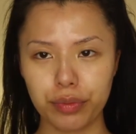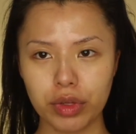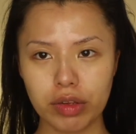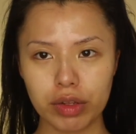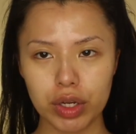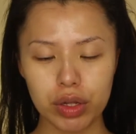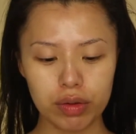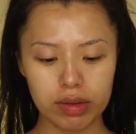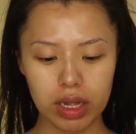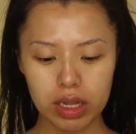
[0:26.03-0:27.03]
I'm going to
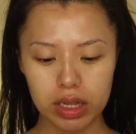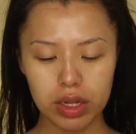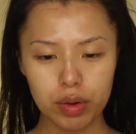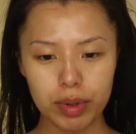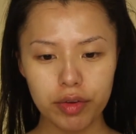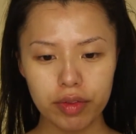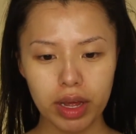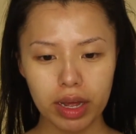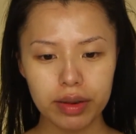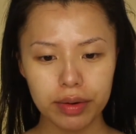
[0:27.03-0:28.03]
use a little bit of
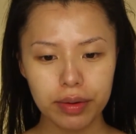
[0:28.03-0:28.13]
that.